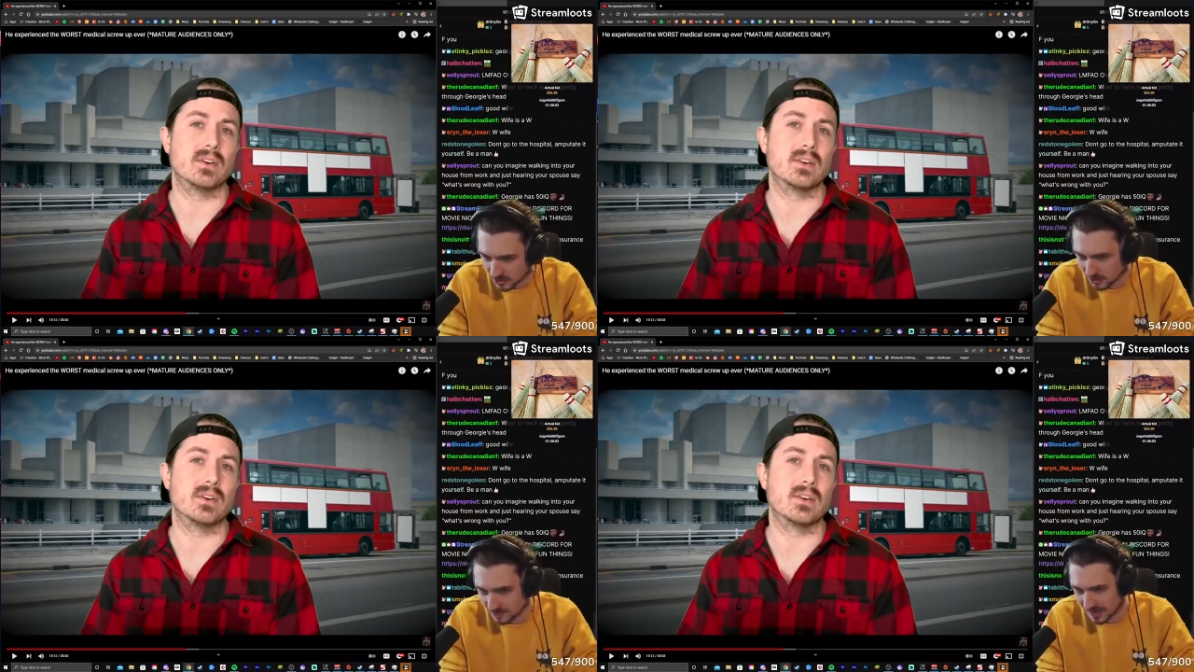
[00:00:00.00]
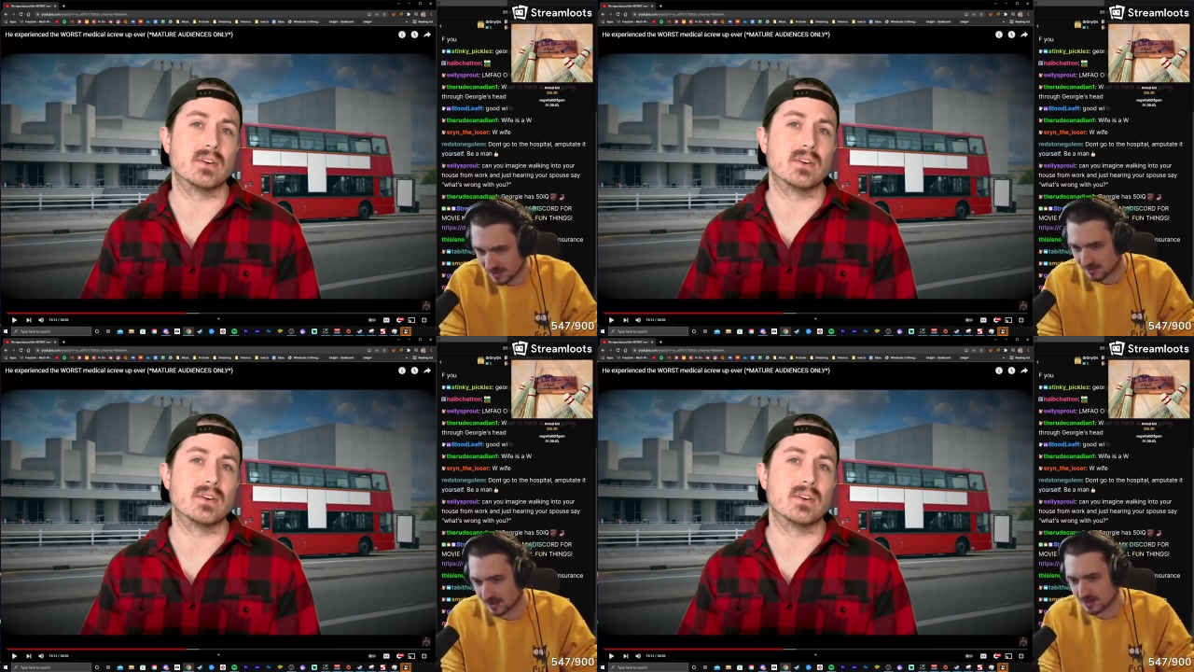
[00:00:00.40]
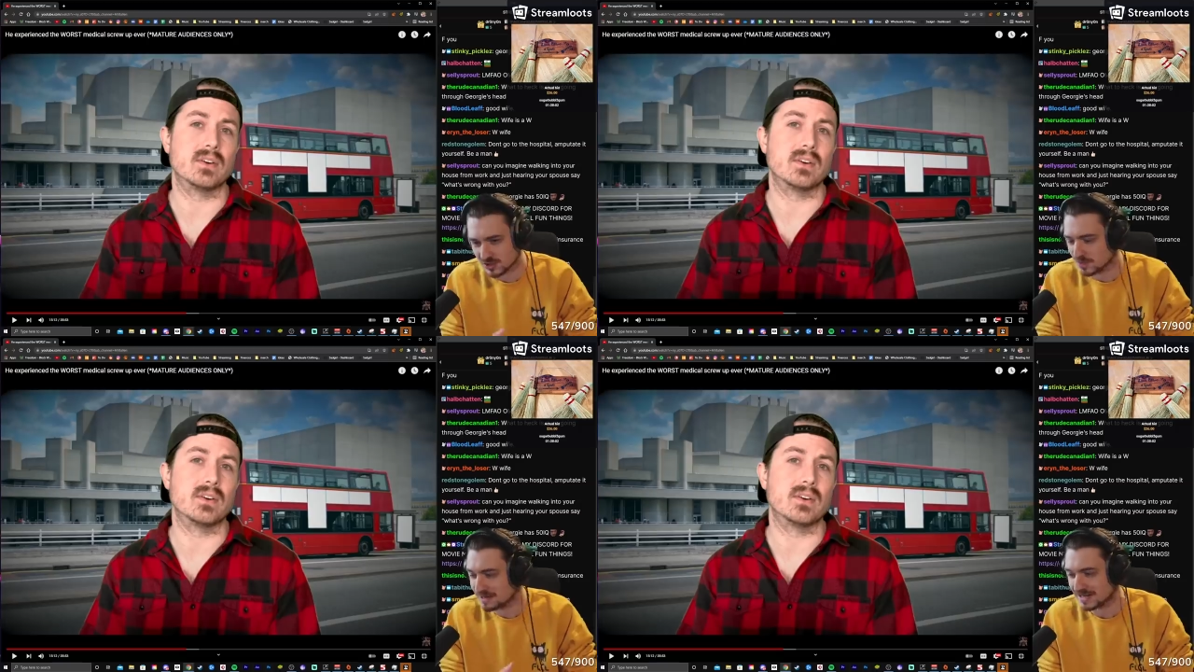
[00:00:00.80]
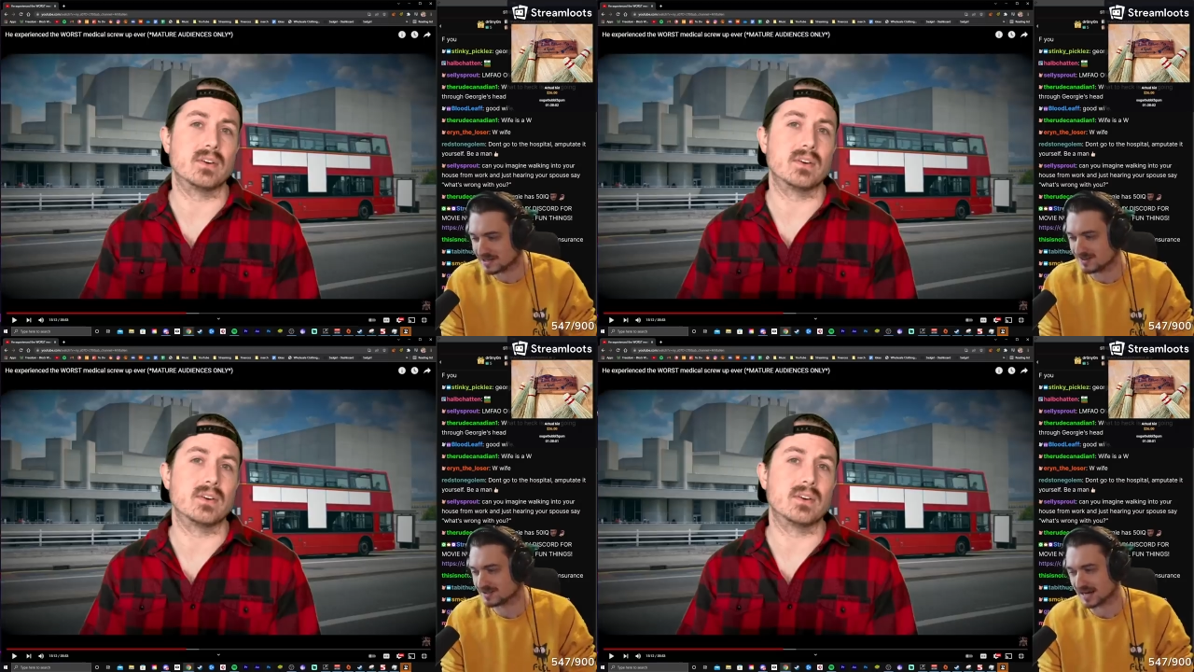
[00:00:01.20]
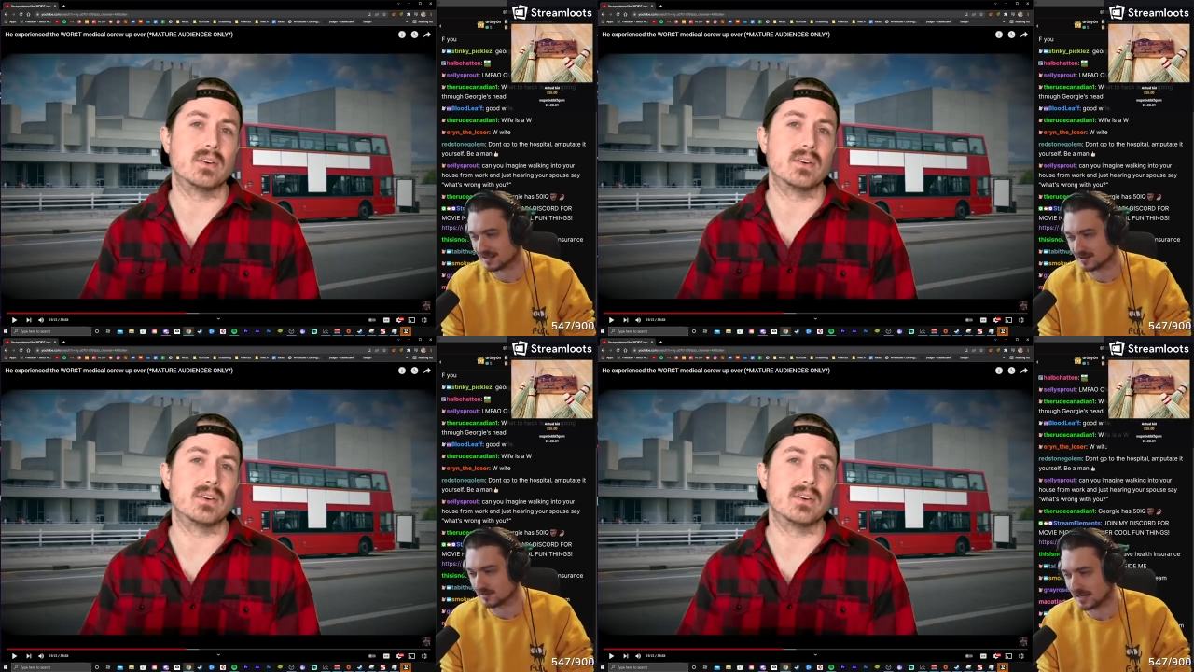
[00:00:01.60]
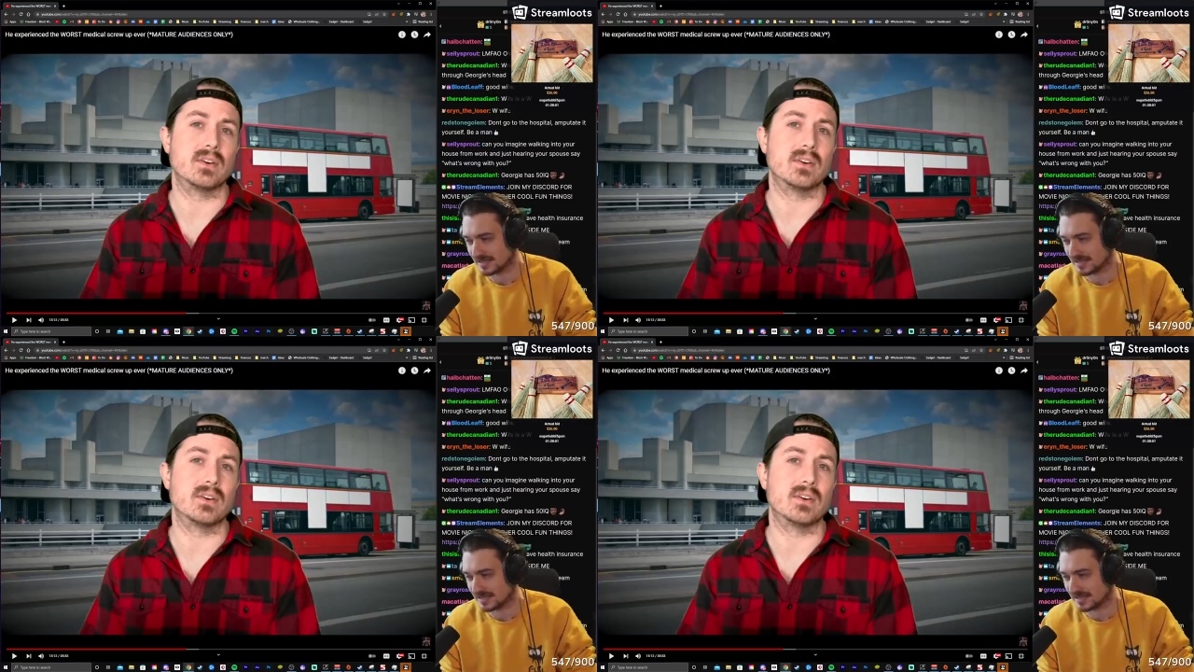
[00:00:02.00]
Speaker 1: You know what I mean? Like, there's so many dudes out there